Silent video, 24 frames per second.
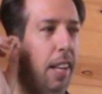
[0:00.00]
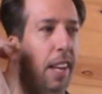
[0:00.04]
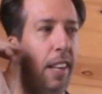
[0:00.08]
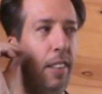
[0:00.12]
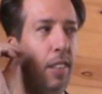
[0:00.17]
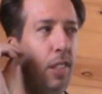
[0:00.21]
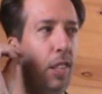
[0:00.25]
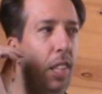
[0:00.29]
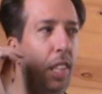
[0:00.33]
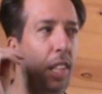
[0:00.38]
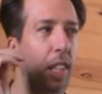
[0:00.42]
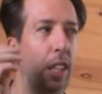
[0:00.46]

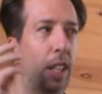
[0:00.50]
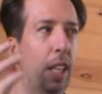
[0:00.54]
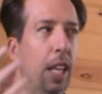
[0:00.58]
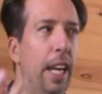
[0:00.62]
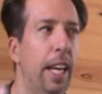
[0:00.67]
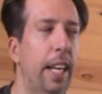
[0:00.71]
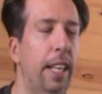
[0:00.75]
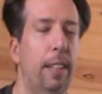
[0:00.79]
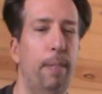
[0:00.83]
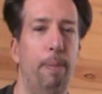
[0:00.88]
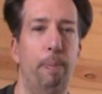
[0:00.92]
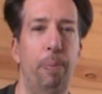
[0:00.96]
it's just
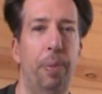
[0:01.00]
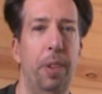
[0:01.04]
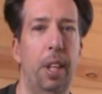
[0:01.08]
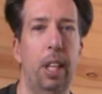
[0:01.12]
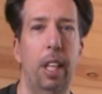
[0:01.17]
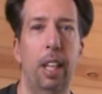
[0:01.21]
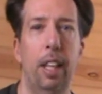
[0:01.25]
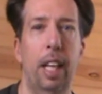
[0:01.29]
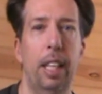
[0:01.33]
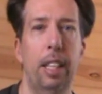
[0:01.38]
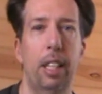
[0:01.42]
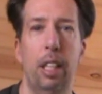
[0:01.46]
like
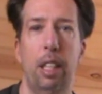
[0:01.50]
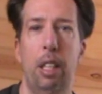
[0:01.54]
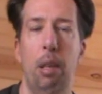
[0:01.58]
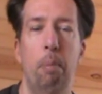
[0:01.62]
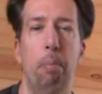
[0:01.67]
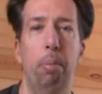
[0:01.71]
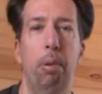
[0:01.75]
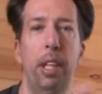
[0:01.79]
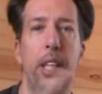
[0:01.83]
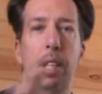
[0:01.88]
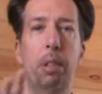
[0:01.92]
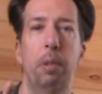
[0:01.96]
that's a
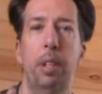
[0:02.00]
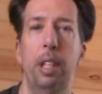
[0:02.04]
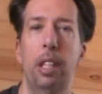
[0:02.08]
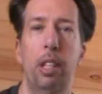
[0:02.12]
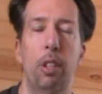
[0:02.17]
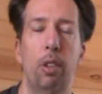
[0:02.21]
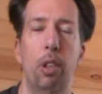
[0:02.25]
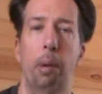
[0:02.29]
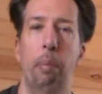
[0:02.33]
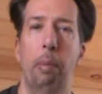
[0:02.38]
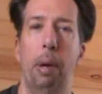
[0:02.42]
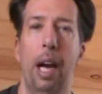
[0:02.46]
complete
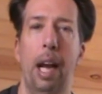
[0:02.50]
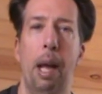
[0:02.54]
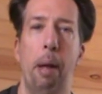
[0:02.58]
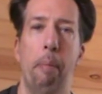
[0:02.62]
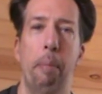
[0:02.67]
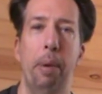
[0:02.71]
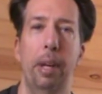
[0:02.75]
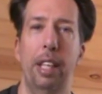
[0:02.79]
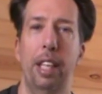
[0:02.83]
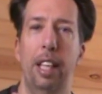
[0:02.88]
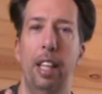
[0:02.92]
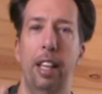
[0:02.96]
redo in my
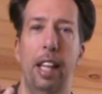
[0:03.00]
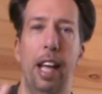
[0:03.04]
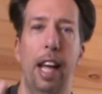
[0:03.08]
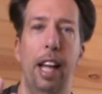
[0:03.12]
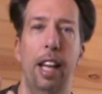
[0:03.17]
opinion.